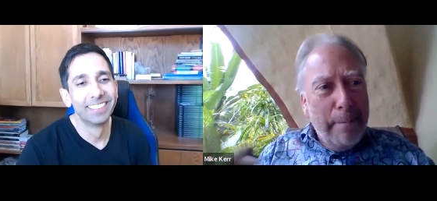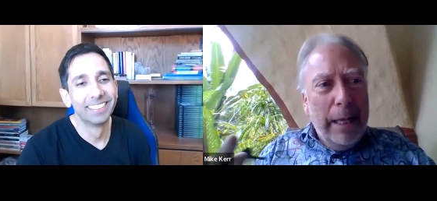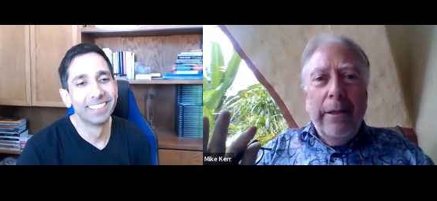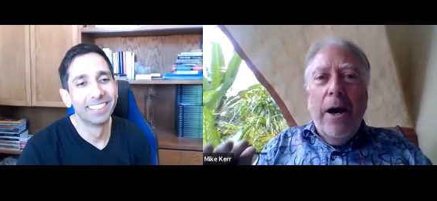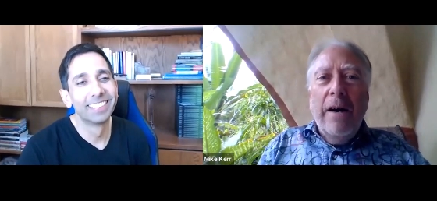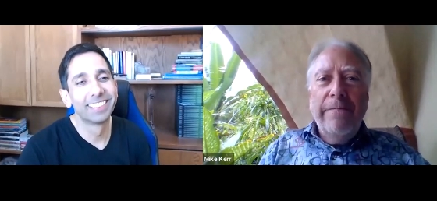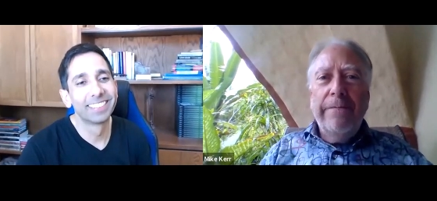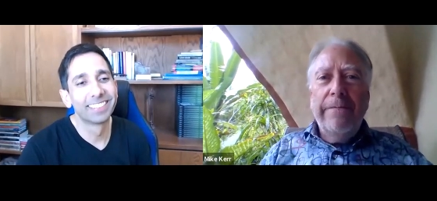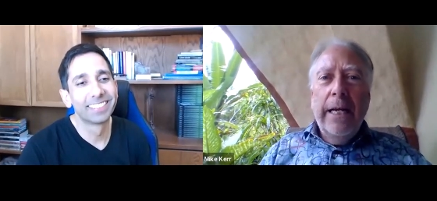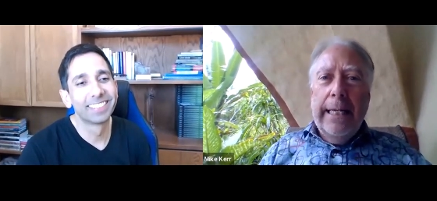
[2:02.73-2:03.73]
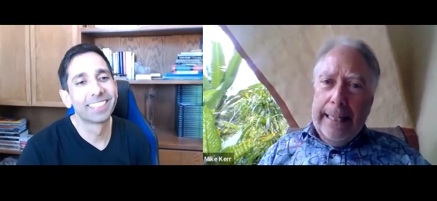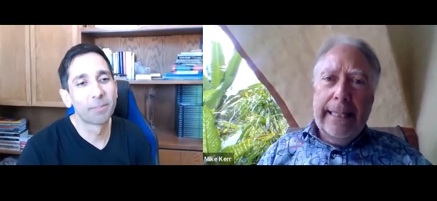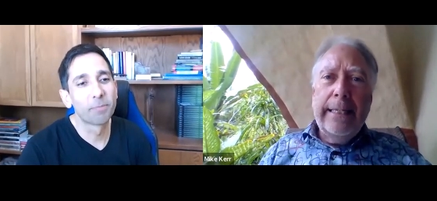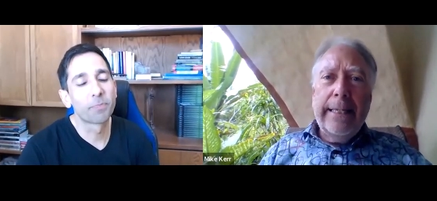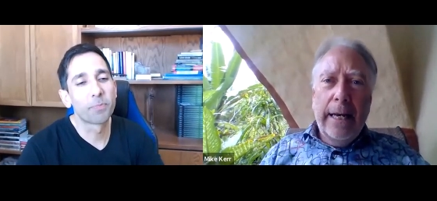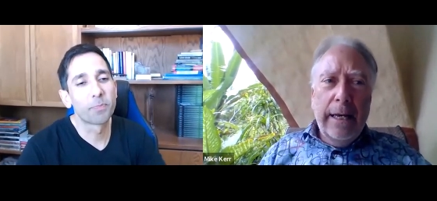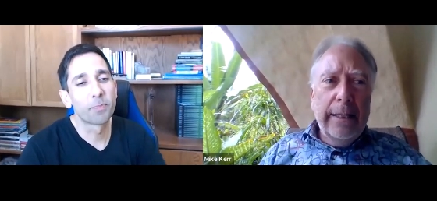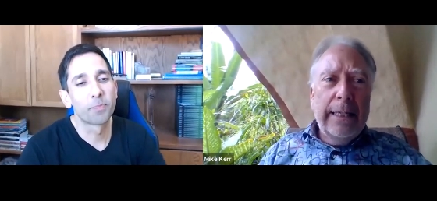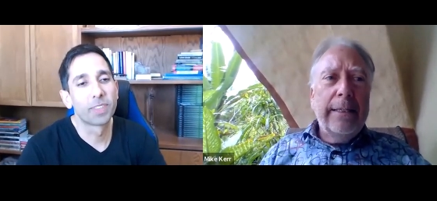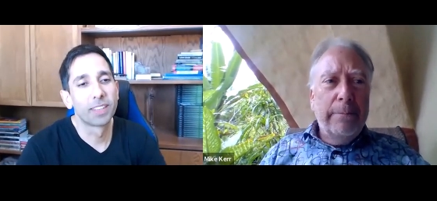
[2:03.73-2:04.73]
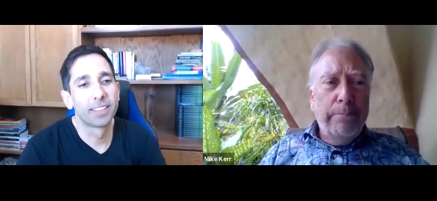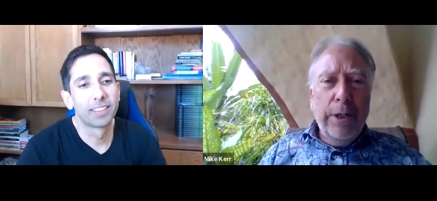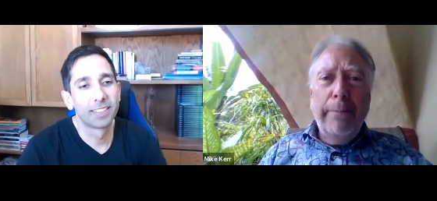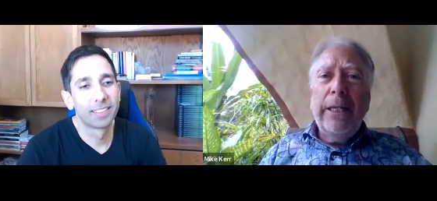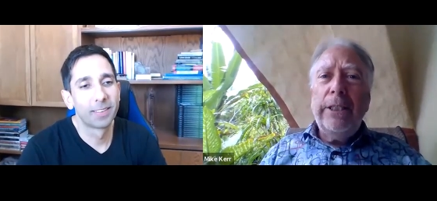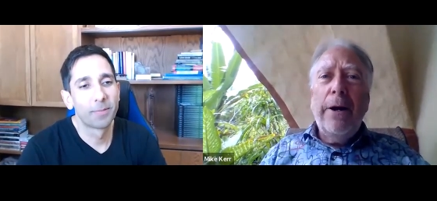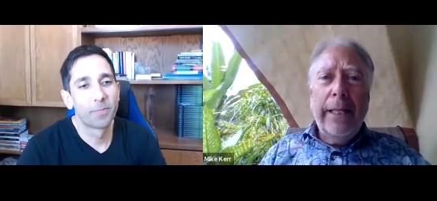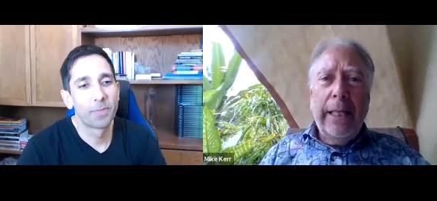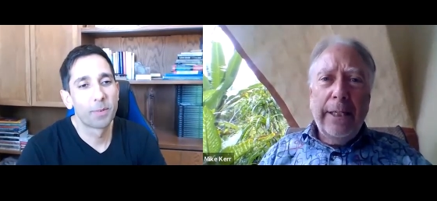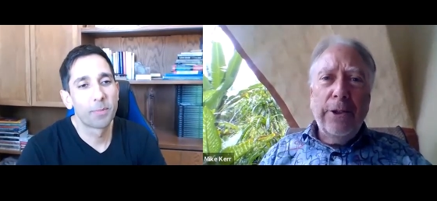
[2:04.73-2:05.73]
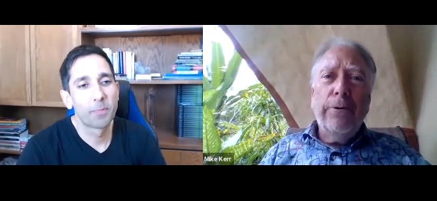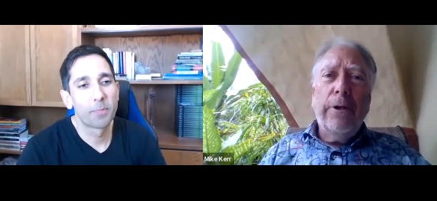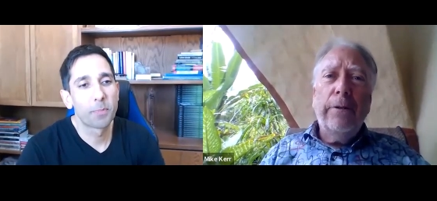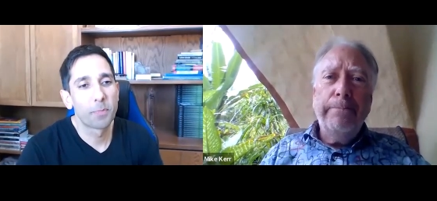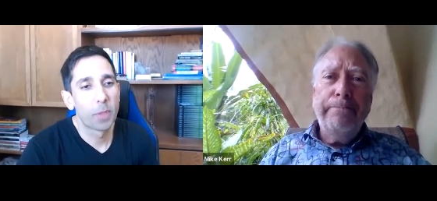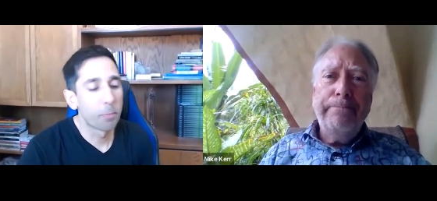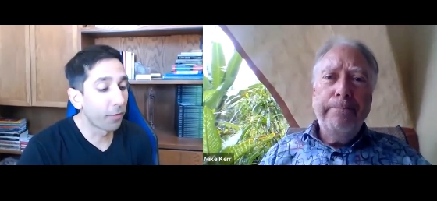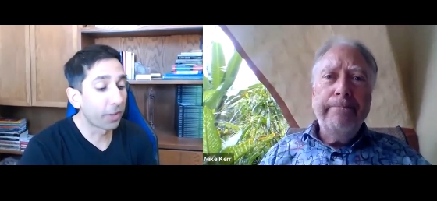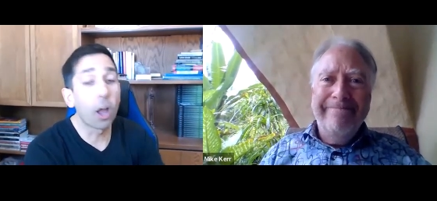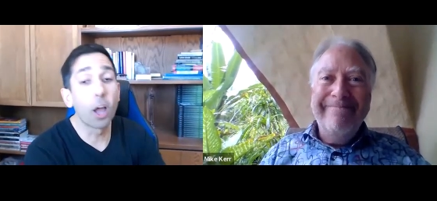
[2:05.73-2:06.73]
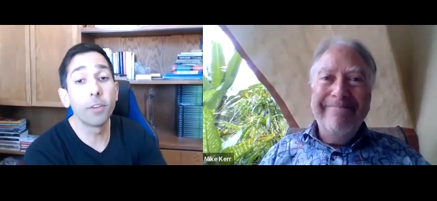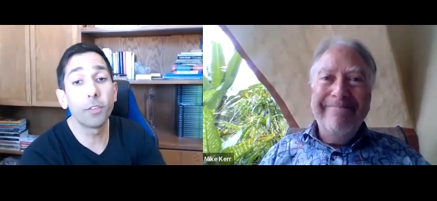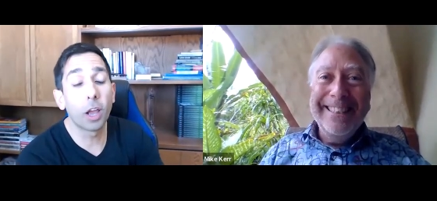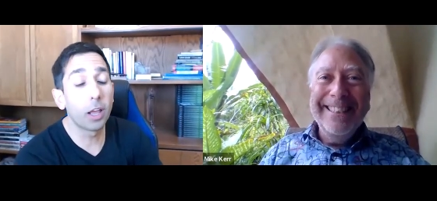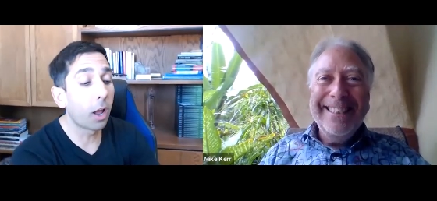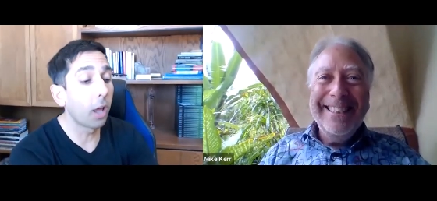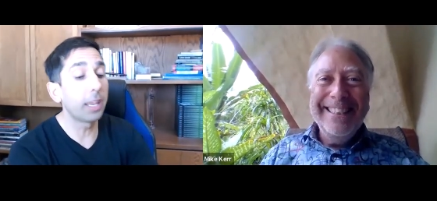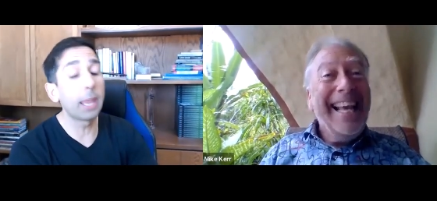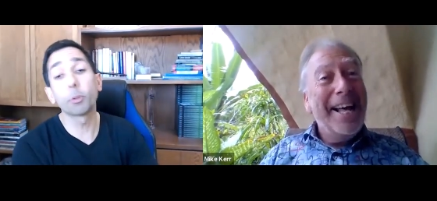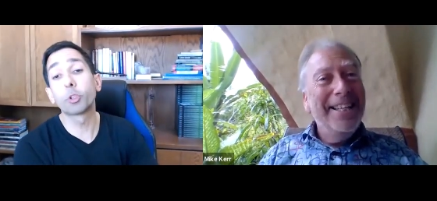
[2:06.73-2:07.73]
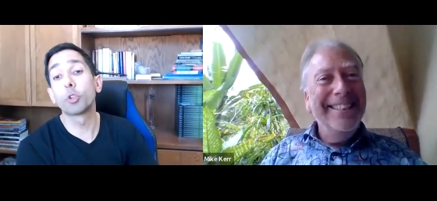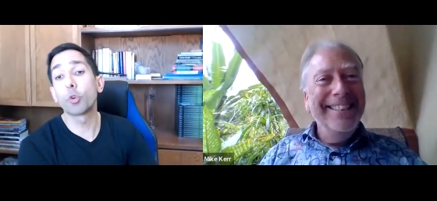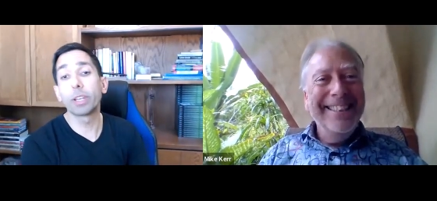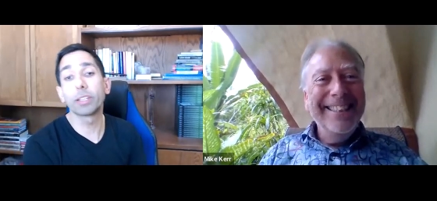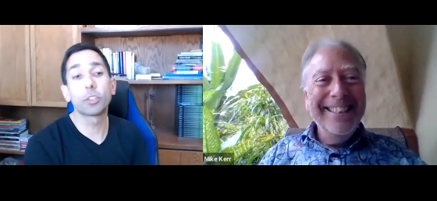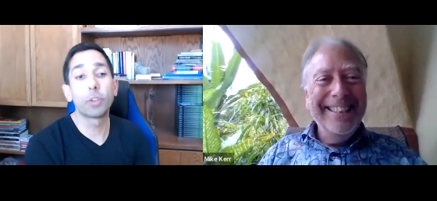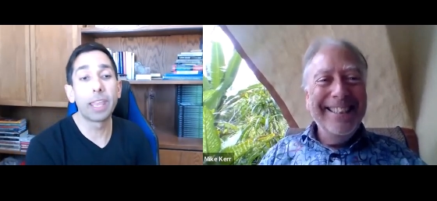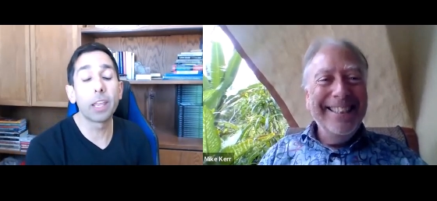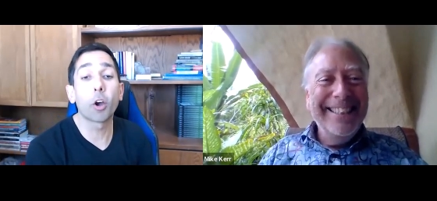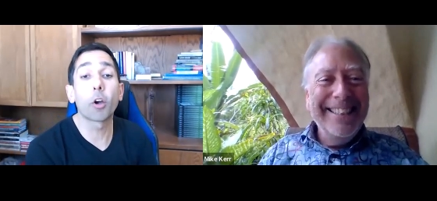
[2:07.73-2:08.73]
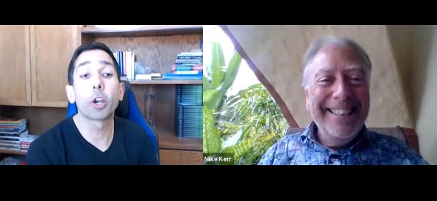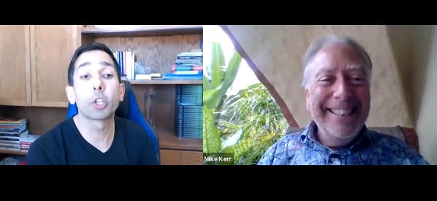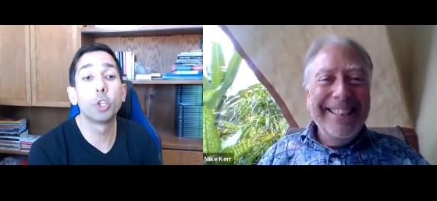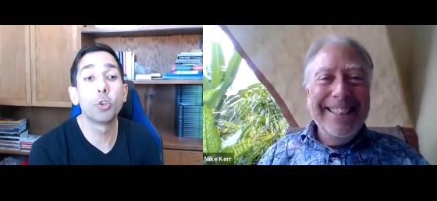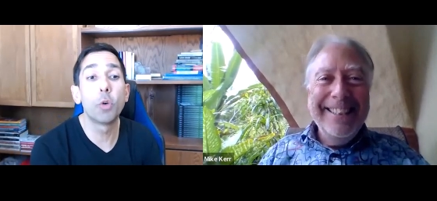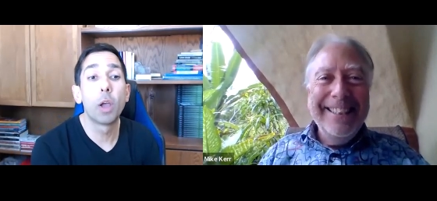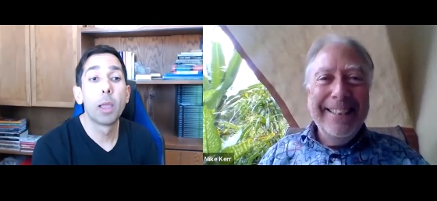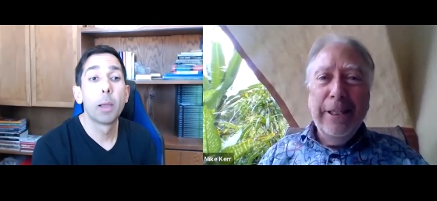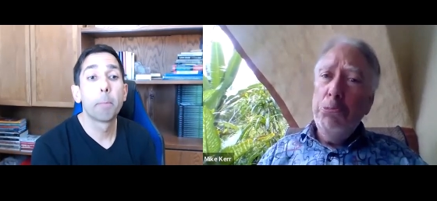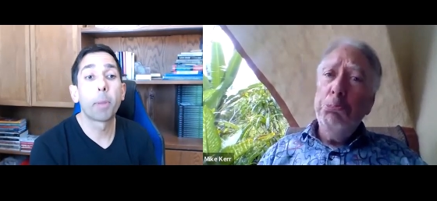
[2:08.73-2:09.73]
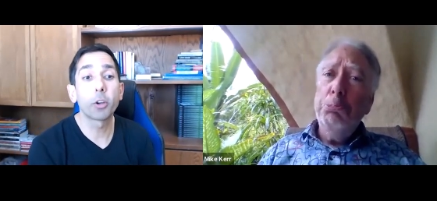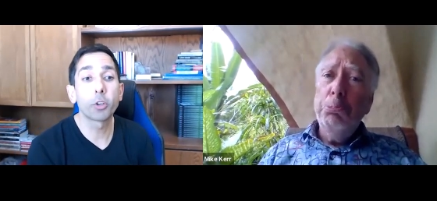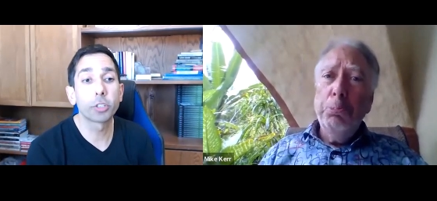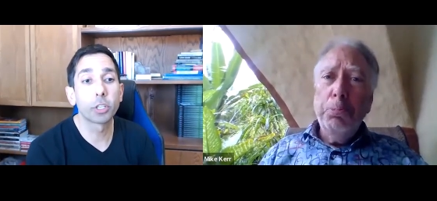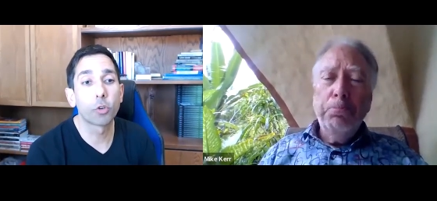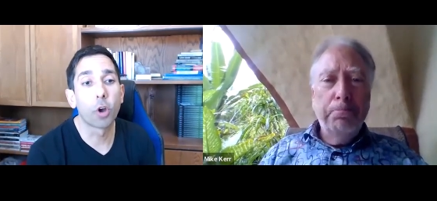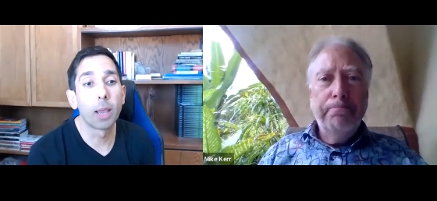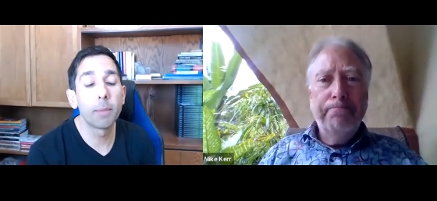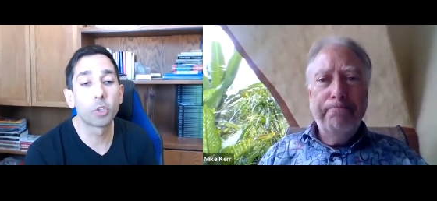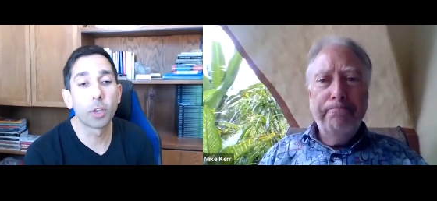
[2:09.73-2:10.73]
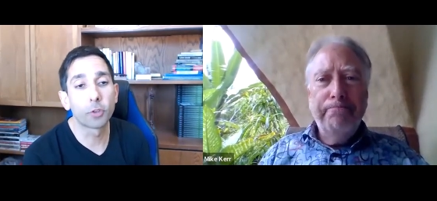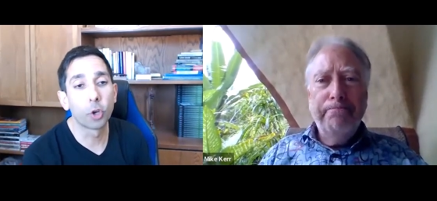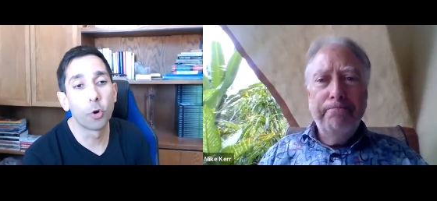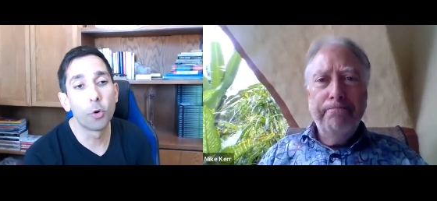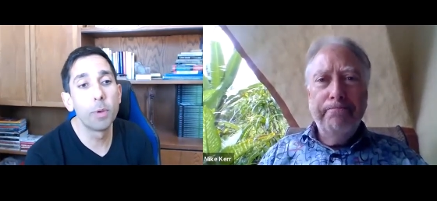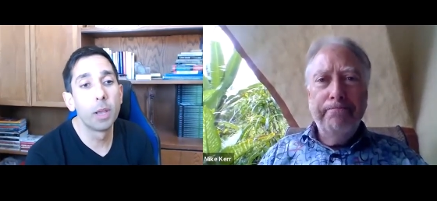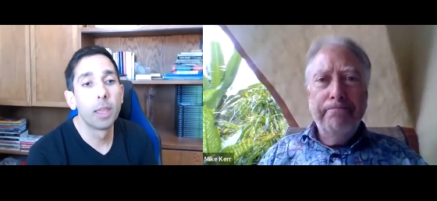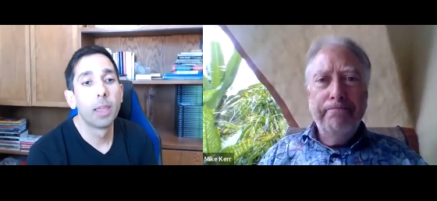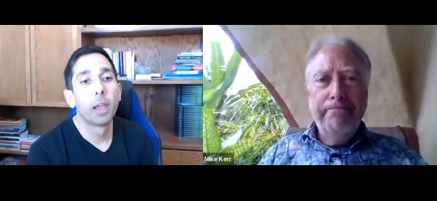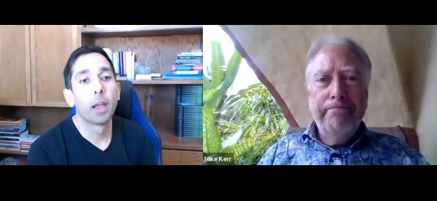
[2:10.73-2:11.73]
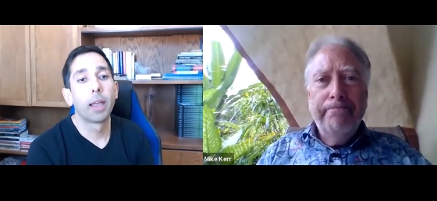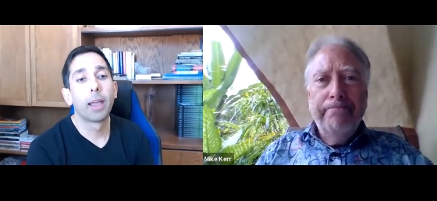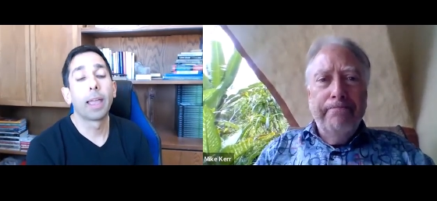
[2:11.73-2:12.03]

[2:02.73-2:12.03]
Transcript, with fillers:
Speaker 1: month off. That's uh, that's pretty much how I like to roll.
Speaker 2: Perfect. Un, uh, unable to join us today are our two partners in crime, Jeff Tobe uh,